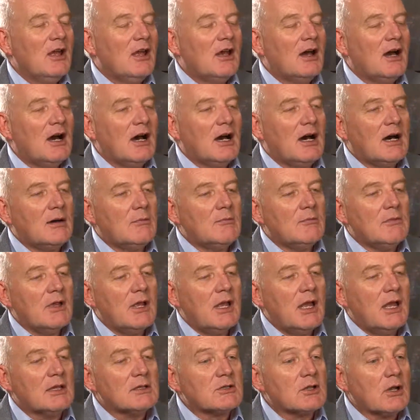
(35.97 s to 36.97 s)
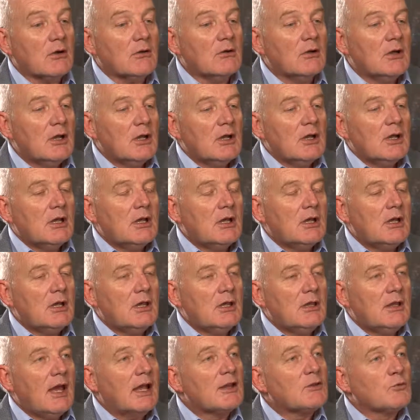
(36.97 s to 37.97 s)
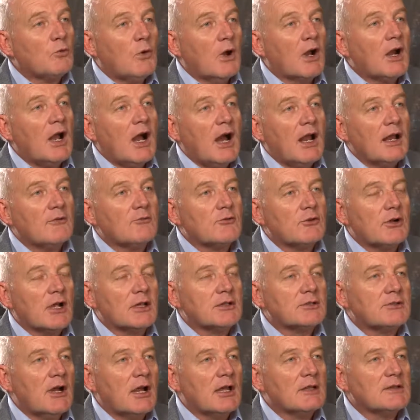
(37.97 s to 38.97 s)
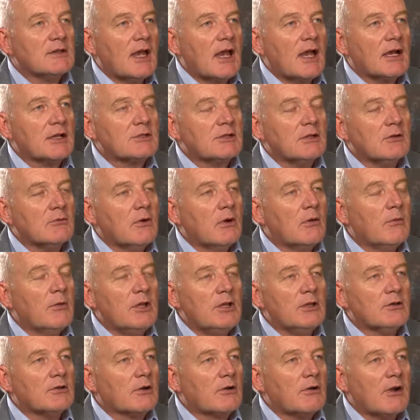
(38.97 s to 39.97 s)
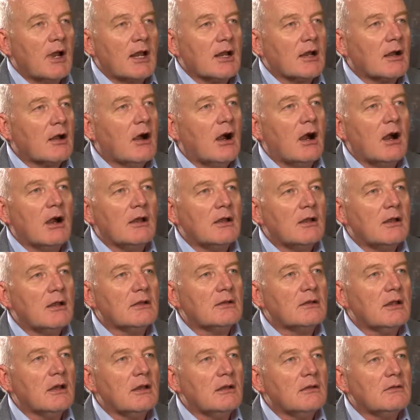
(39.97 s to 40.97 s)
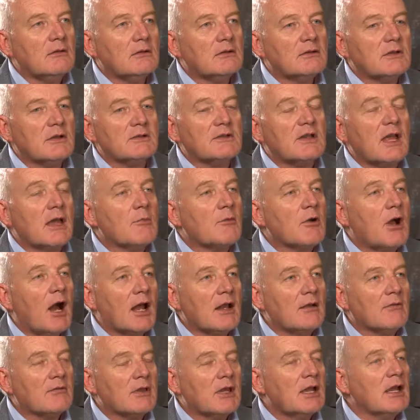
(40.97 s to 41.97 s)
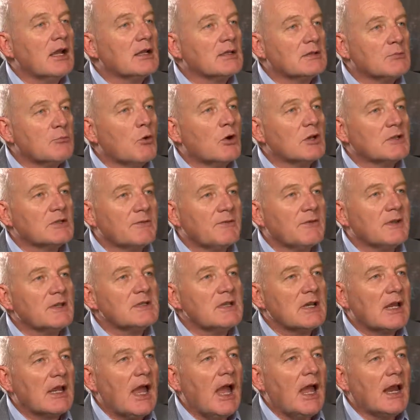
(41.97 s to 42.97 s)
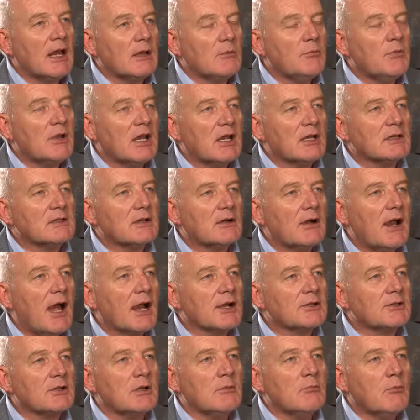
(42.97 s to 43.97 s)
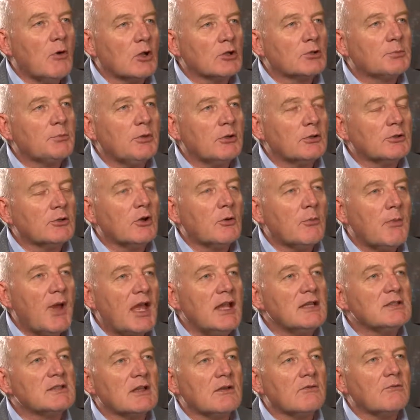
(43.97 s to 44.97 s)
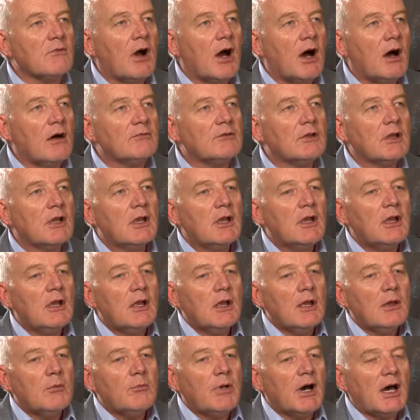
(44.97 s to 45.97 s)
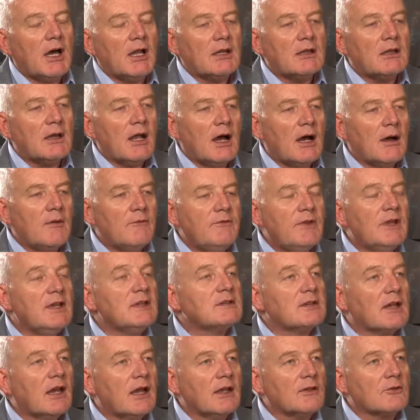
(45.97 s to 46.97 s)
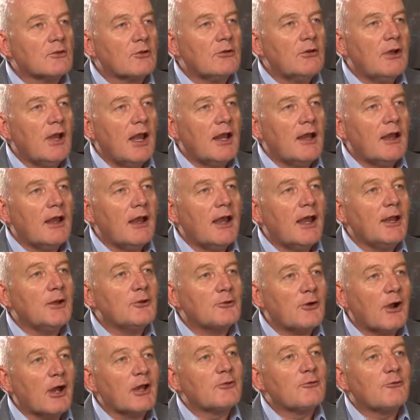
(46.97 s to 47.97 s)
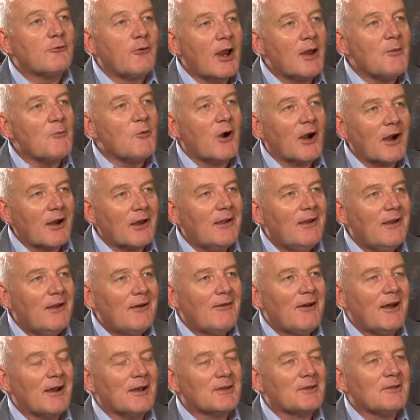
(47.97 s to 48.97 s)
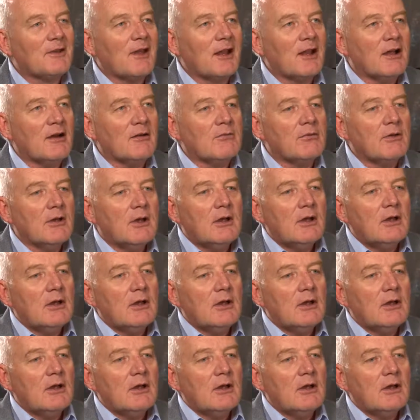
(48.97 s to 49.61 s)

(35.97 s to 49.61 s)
And so that's one kind of trust transaction. When we use a credit card, it's the same kind of thing. It's more sophisticated because there are actually multiple domains involved. But Visa has created a trust framework, right, a set of